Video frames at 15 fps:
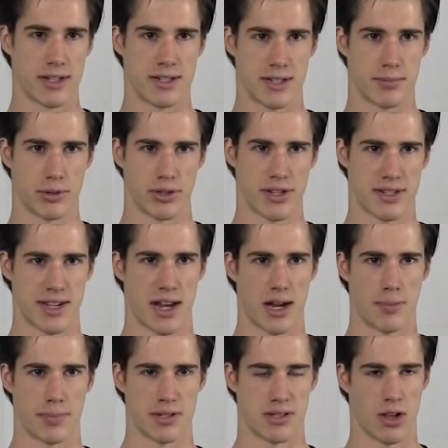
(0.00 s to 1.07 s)
really simple to
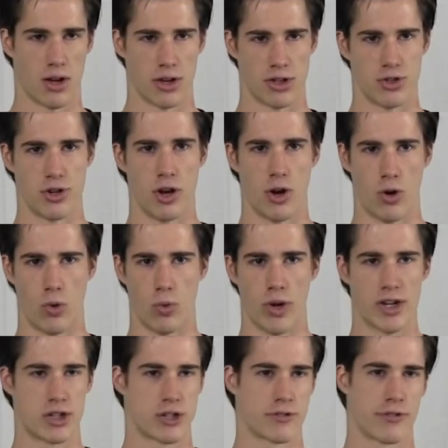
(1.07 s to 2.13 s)
set up as long as you know
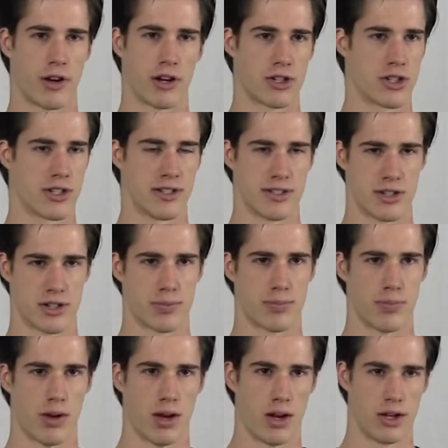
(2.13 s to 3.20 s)
which functions
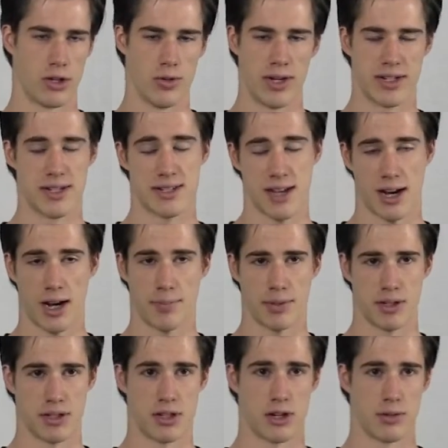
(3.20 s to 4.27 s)
you need to set
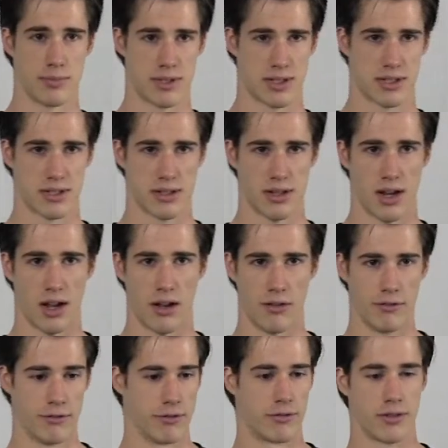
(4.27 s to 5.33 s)
up in terms
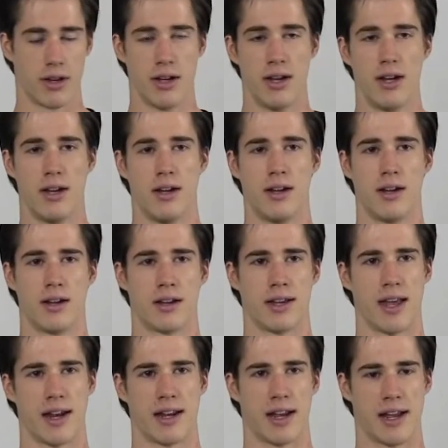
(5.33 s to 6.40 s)
of
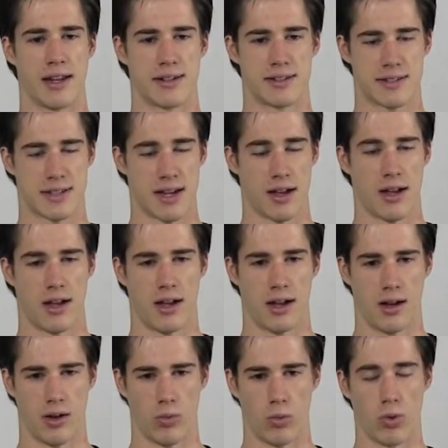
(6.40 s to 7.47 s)
getting it
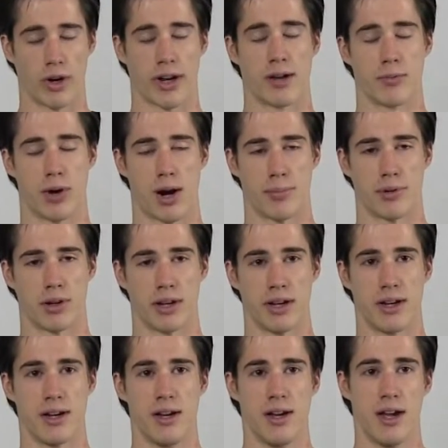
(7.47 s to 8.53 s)
working
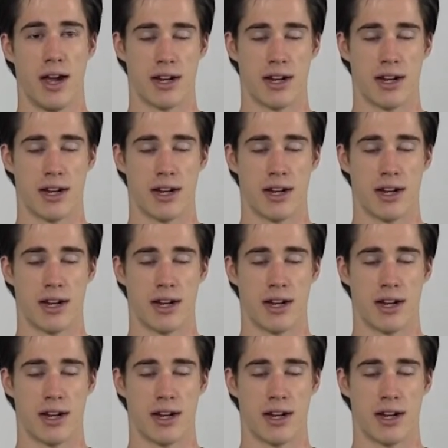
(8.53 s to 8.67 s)
properly.